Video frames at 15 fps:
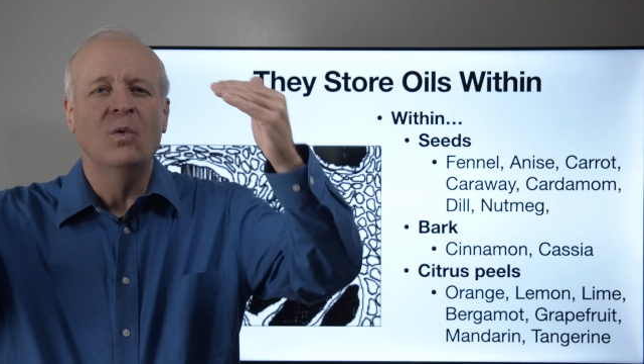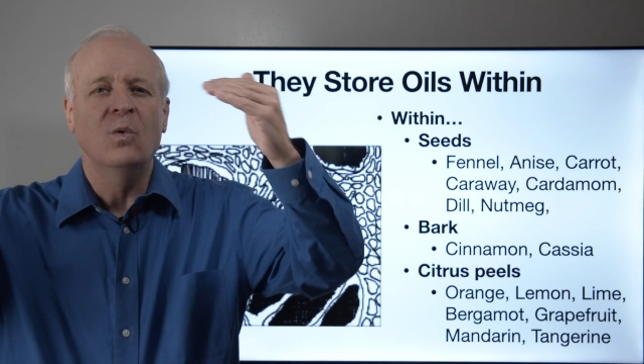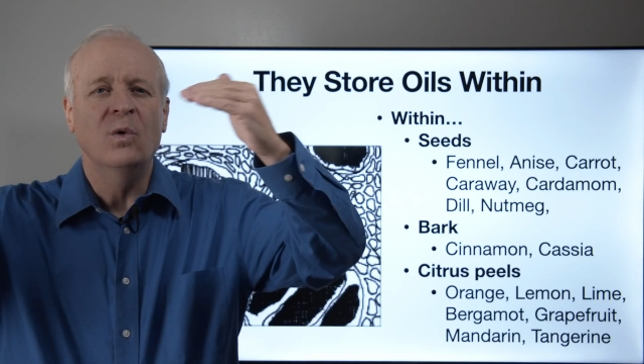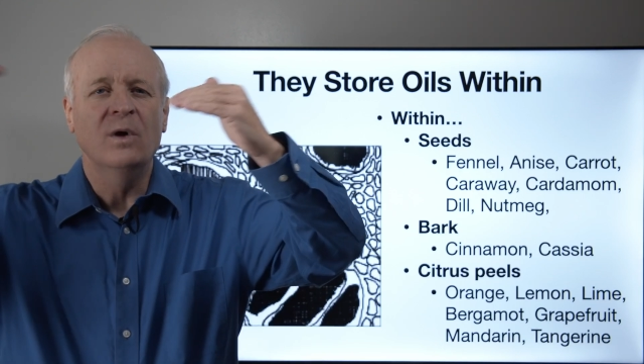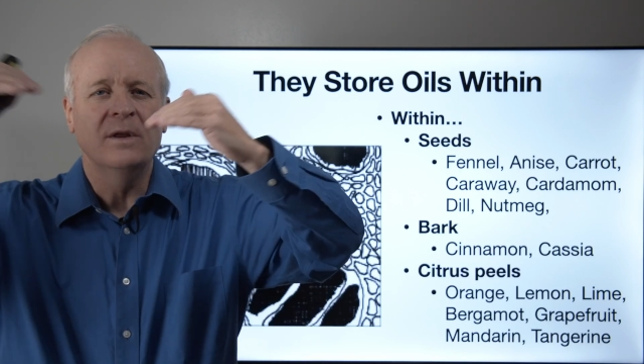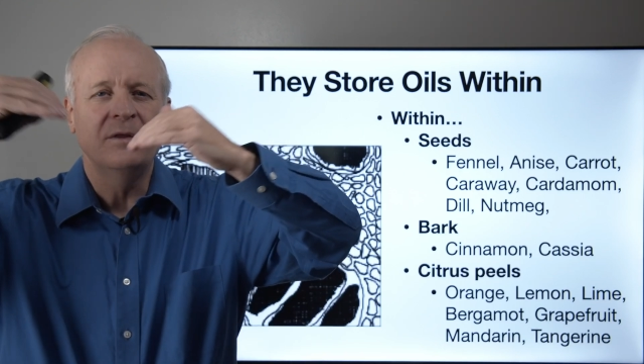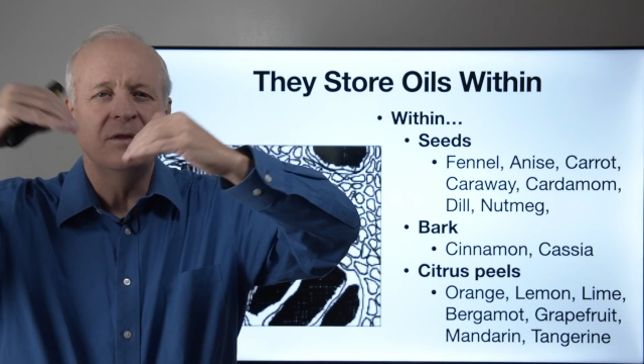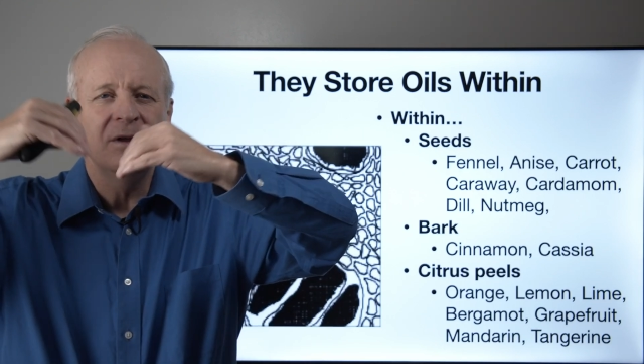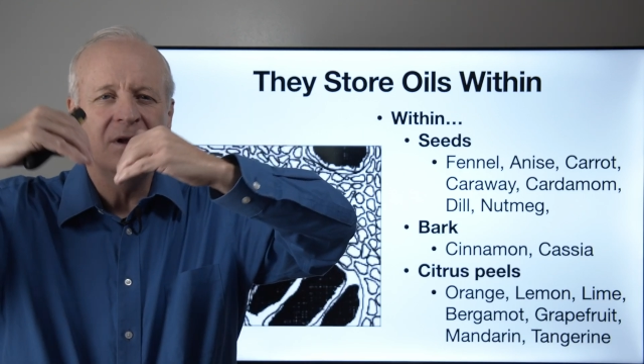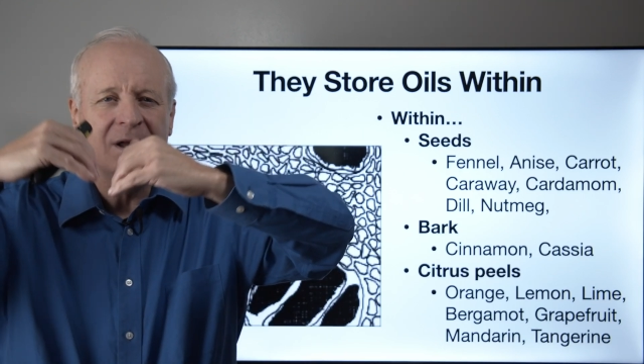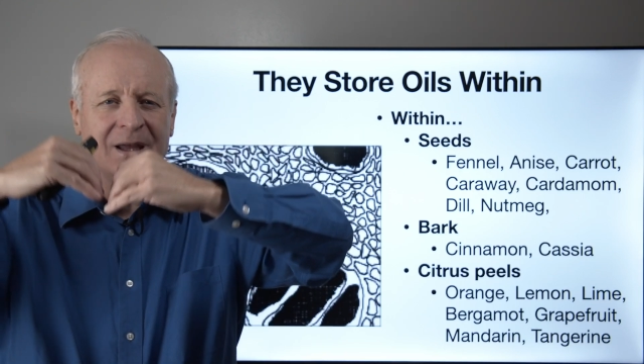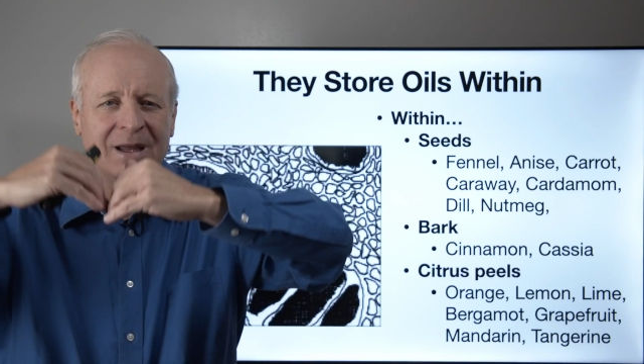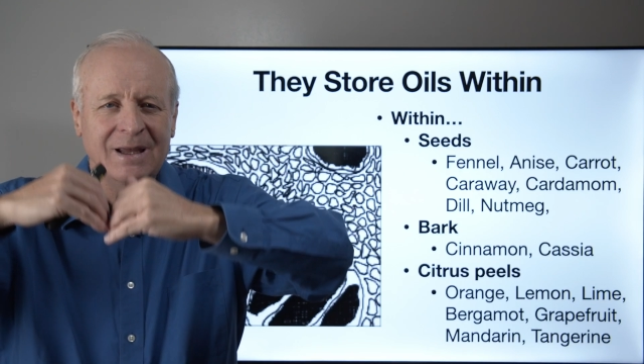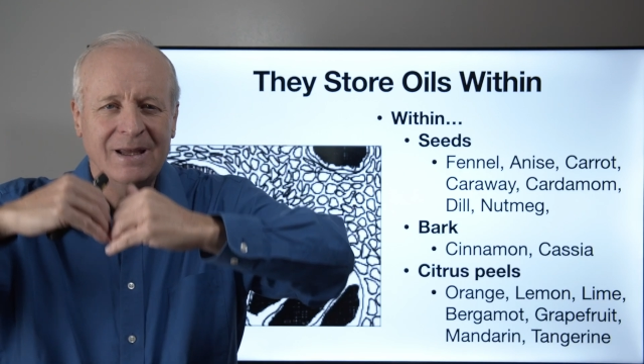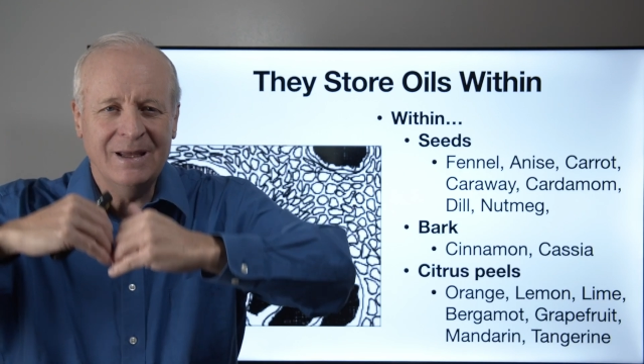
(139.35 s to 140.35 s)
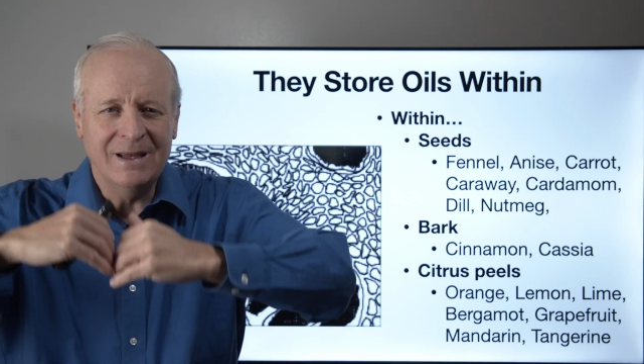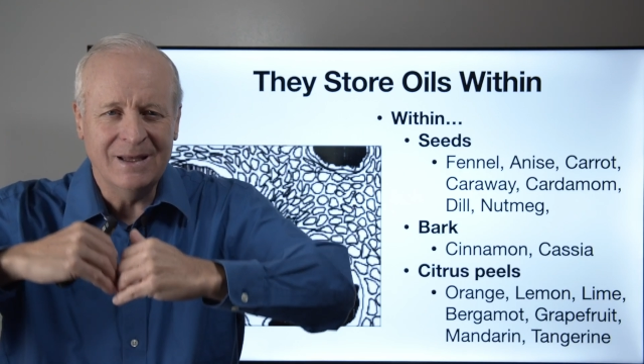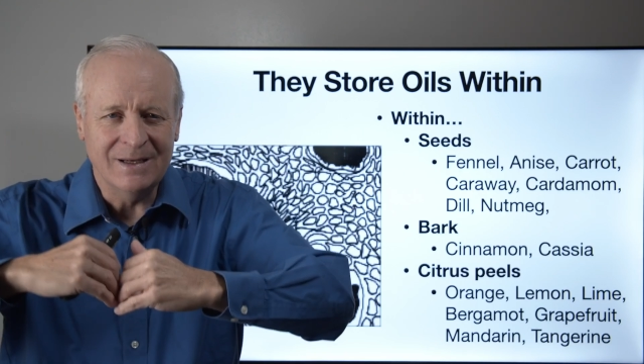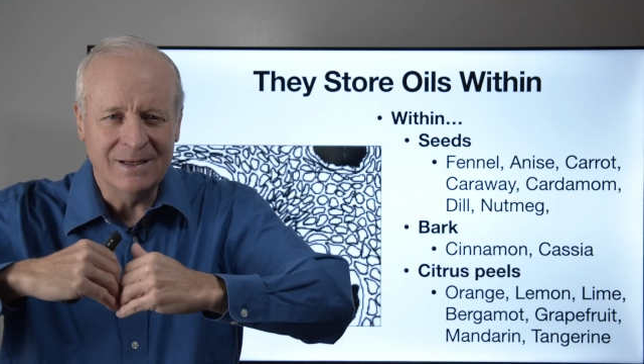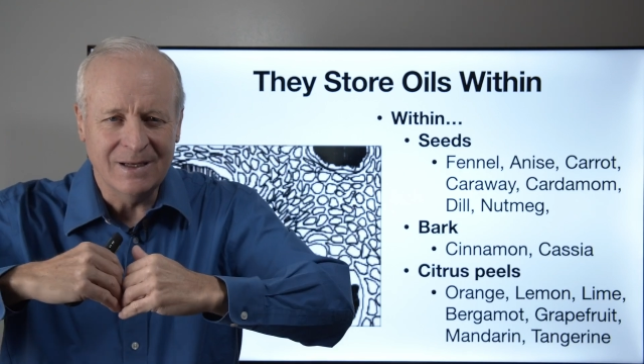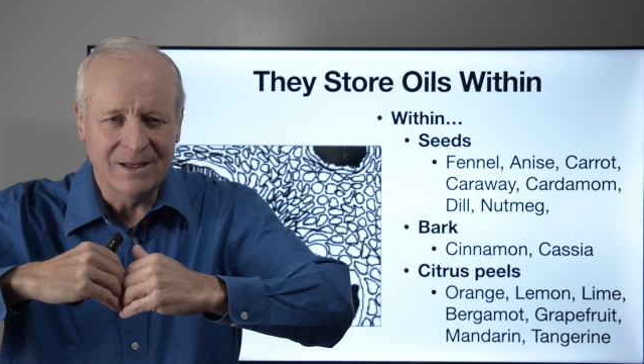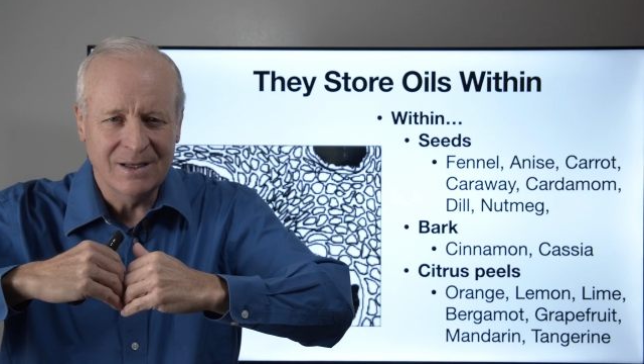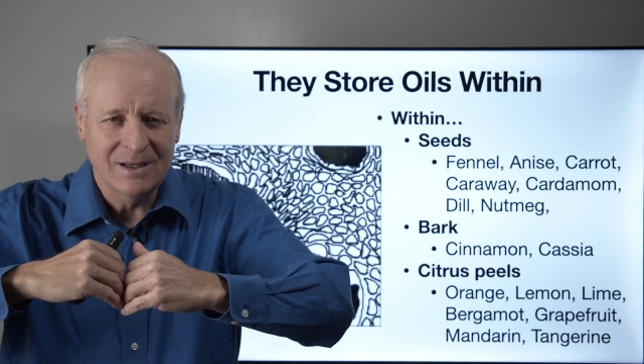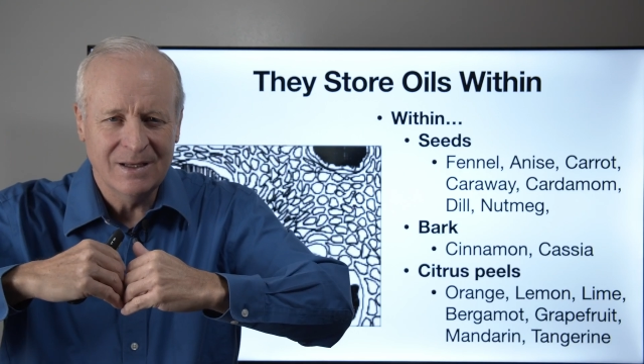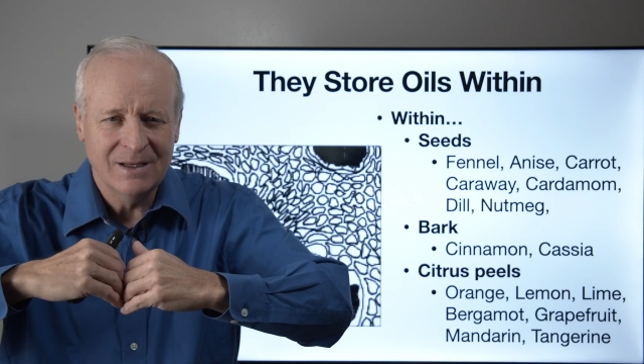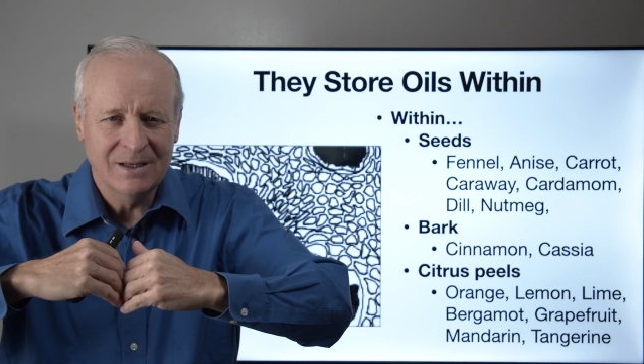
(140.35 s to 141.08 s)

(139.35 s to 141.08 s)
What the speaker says: within